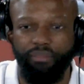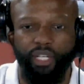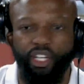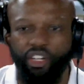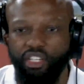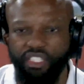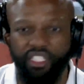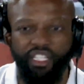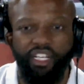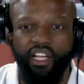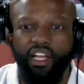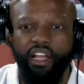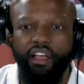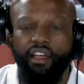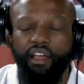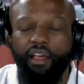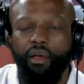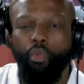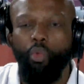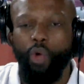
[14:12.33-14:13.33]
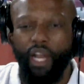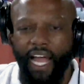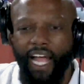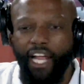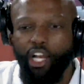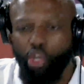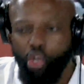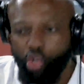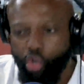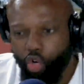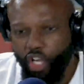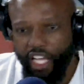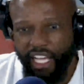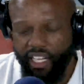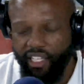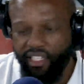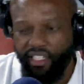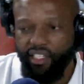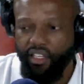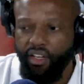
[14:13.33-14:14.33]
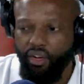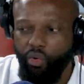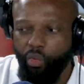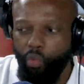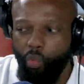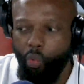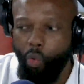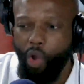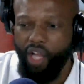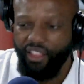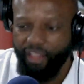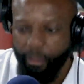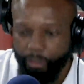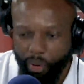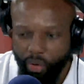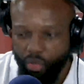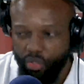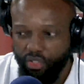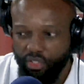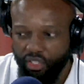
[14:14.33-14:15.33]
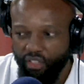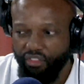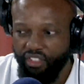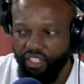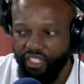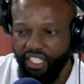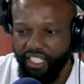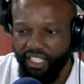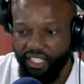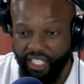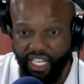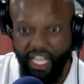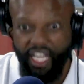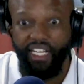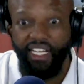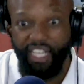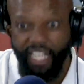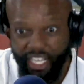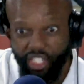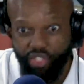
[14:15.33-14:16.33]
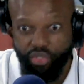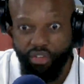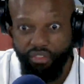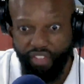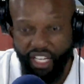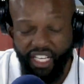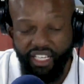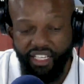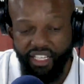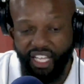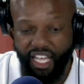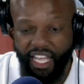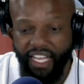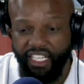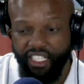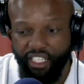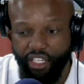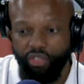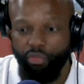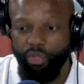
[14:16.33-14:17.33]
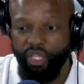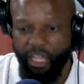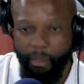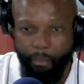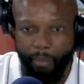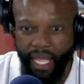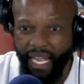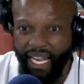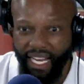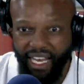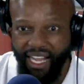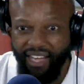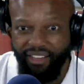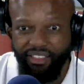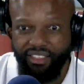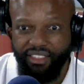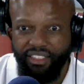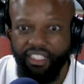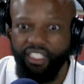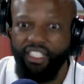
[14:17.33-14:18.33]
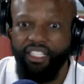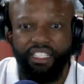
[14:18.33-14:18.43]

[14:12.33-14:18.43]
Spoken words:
Because when I look at what the post office has done, as you have indicated with the bailouts,